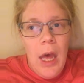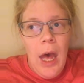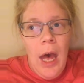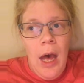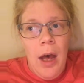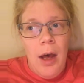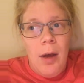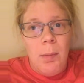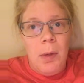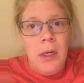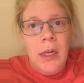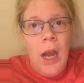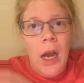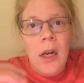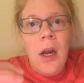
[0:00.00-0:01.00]

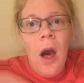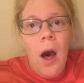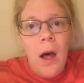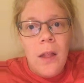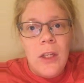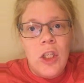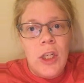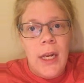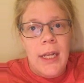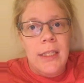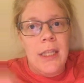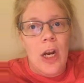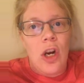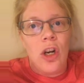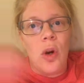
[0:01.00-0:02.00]
young college
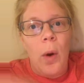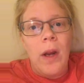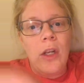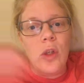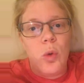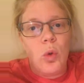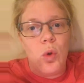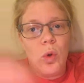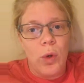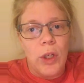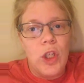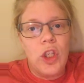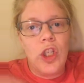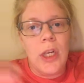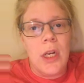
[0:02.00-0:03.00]
kids that are going to
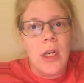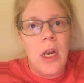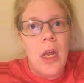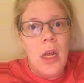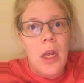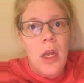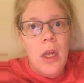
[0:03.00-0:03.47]
Christian